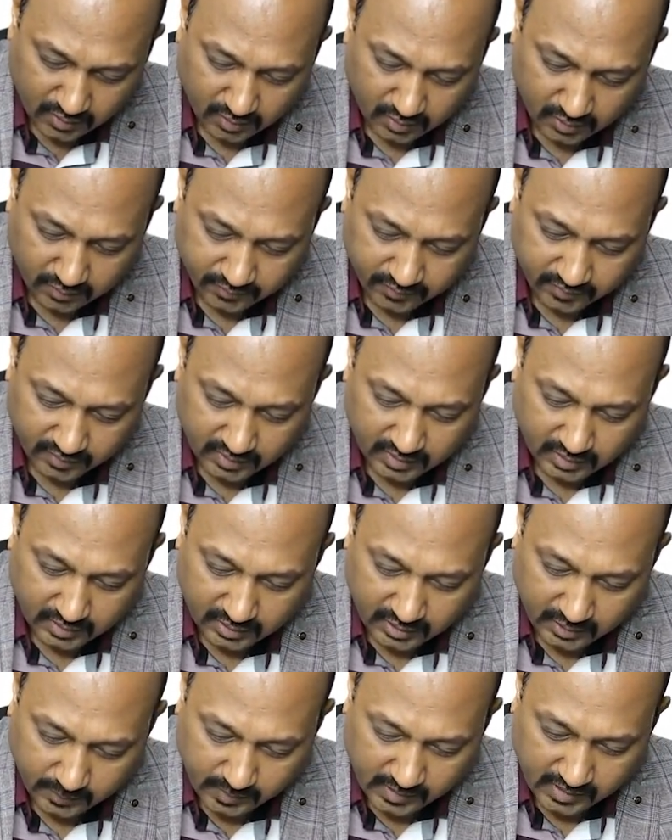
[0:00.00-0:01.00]
of the
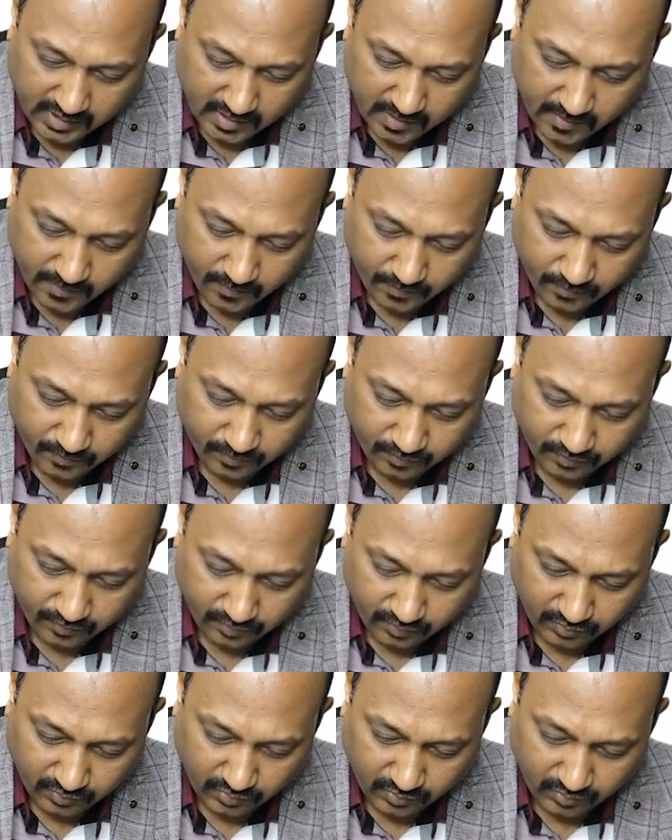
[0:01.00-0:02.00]
tibia.
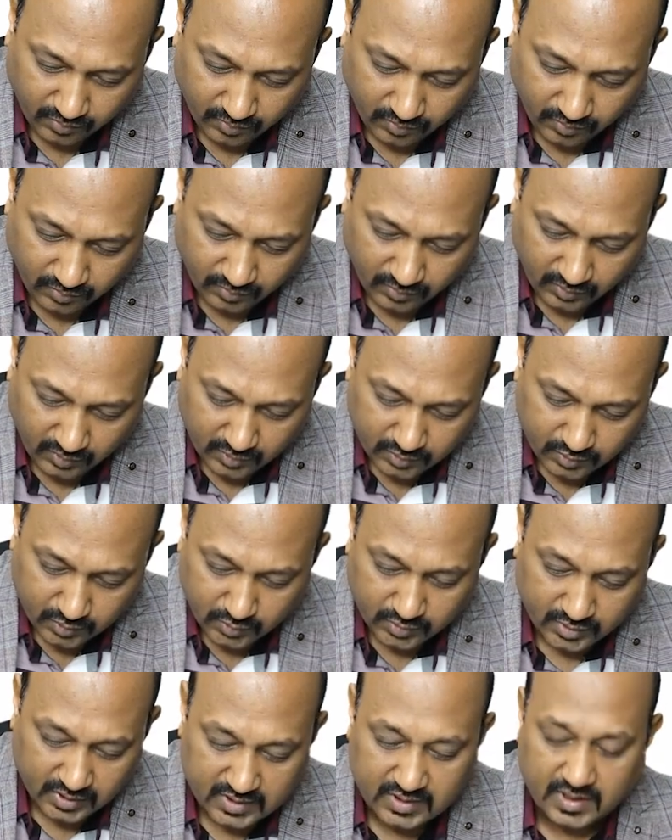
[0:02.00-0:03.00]
So
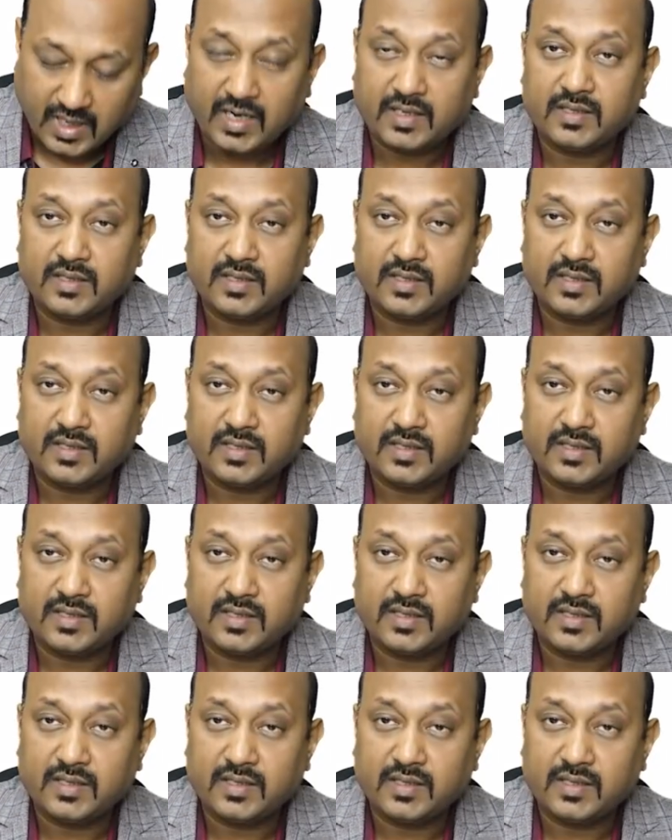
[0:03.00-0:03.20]
these are